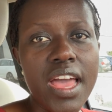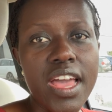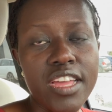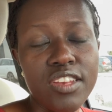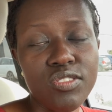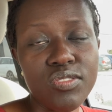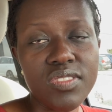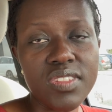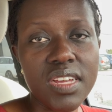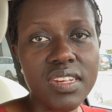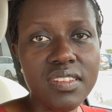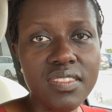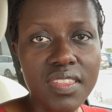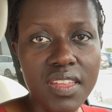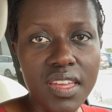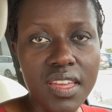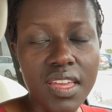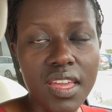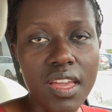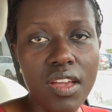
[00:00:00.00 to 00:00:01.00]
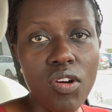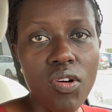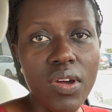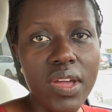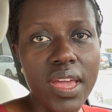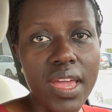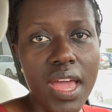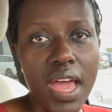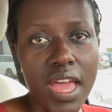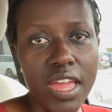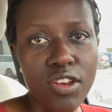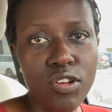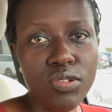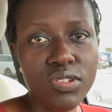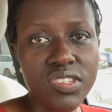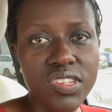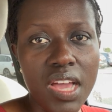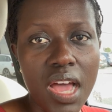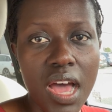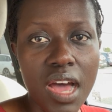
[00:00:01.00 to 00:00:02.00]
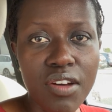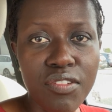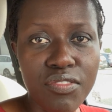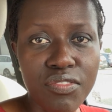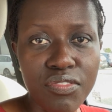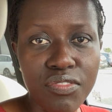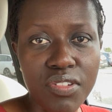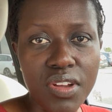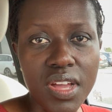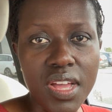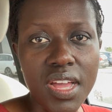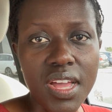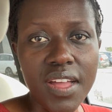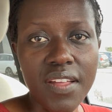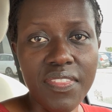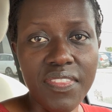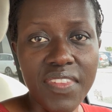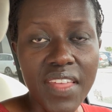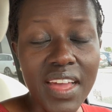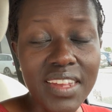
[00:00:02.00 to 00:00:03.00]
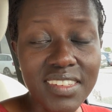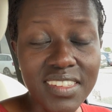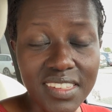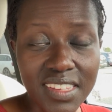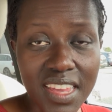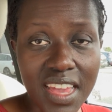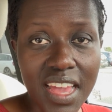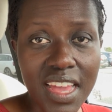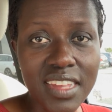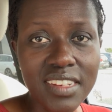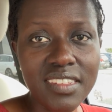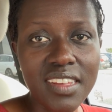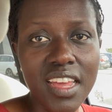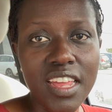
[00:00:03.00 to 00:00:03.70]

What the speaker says: And you start thinking, okay, I don't have that yet.